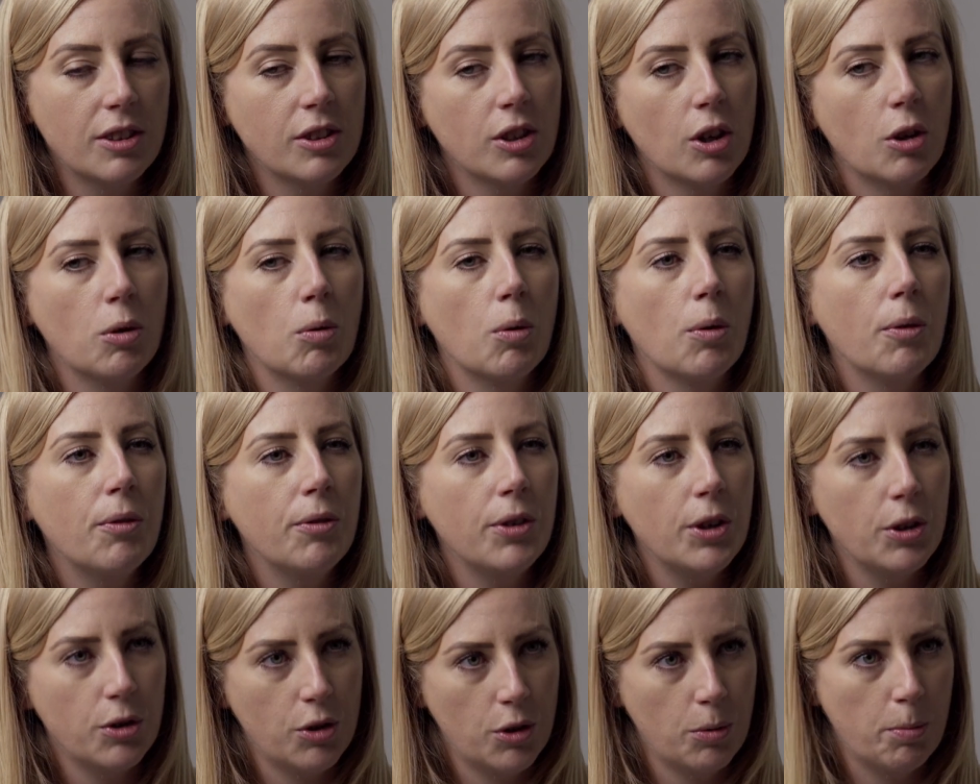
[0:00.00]
So it will
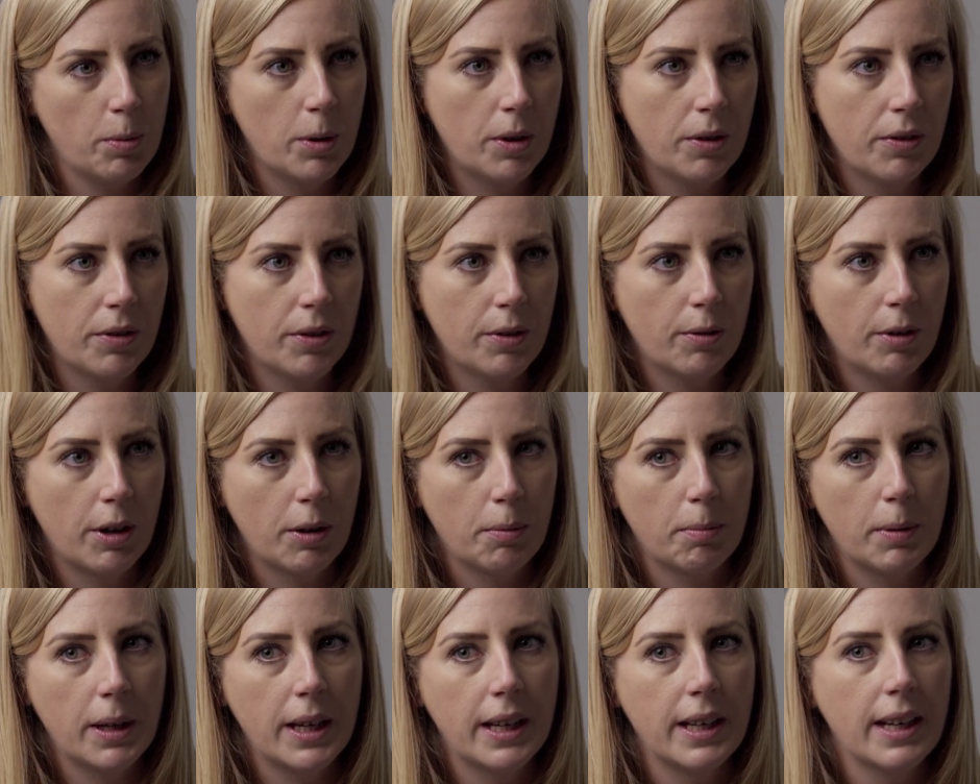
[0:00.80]
future-proof the
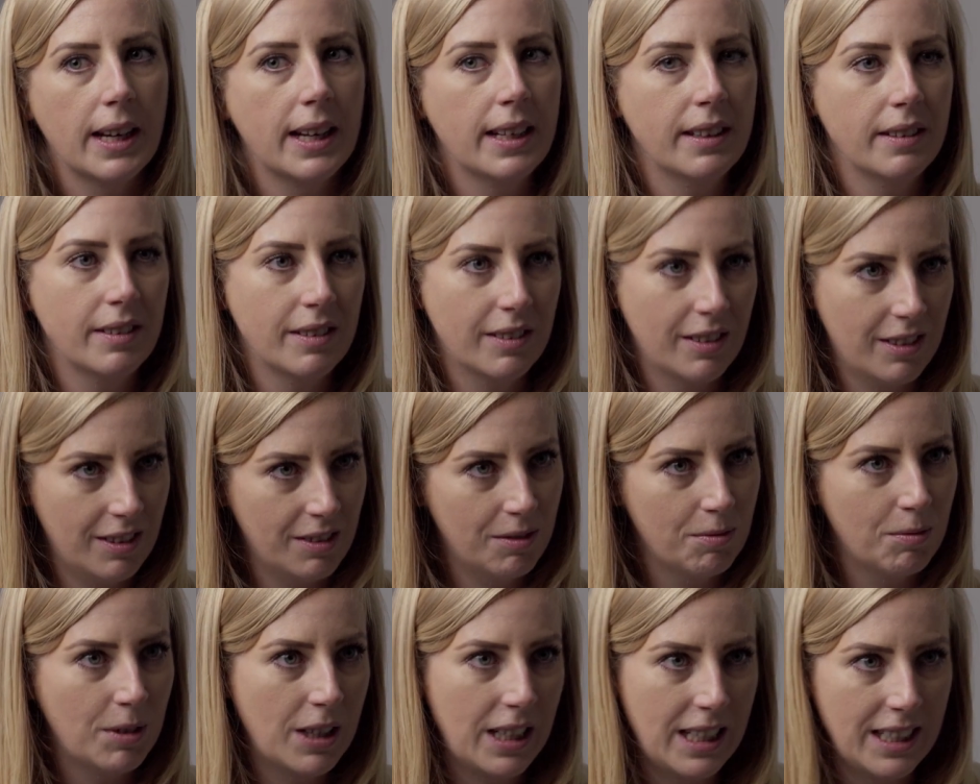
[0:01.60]
rugby and
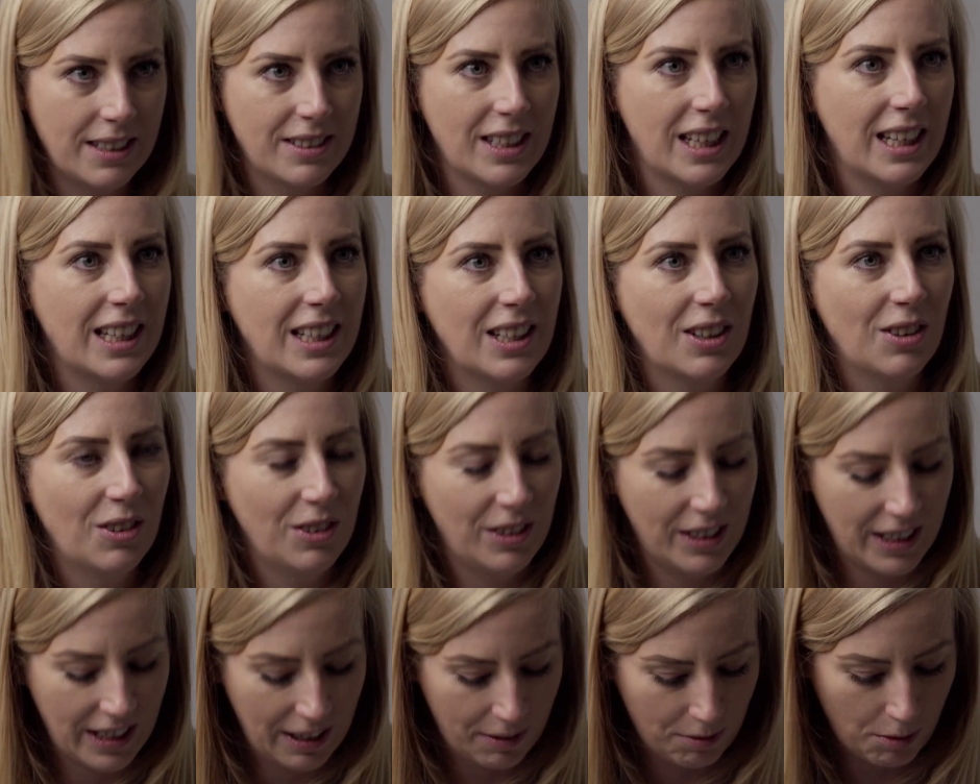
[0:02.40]
really take it
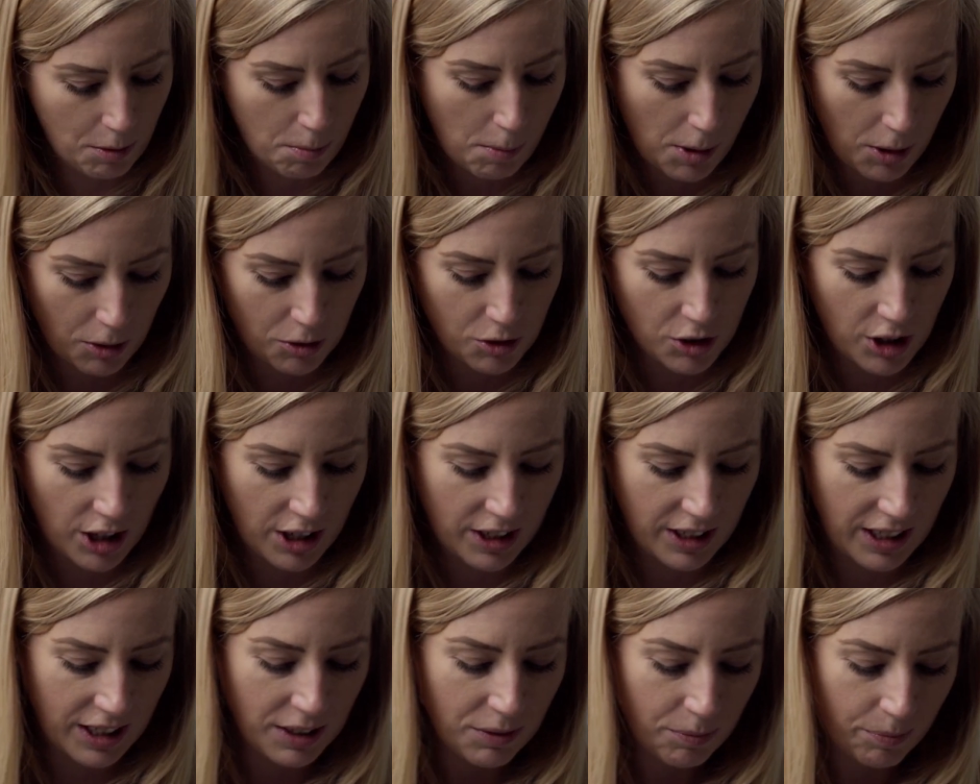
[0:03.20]
on that remote
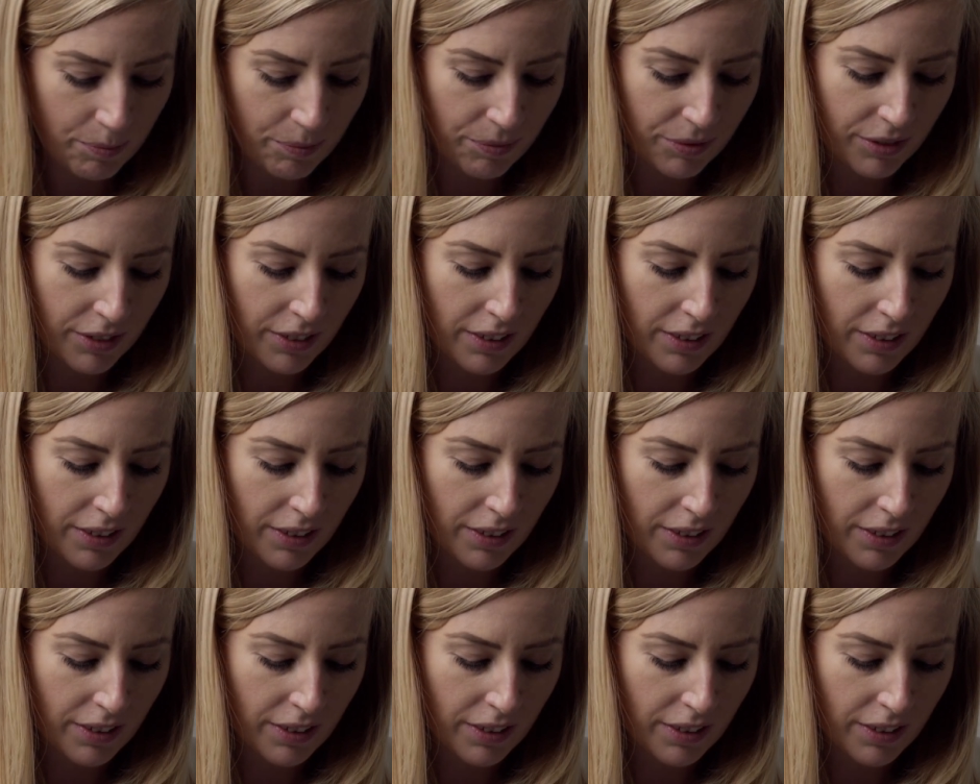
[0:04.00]
journey.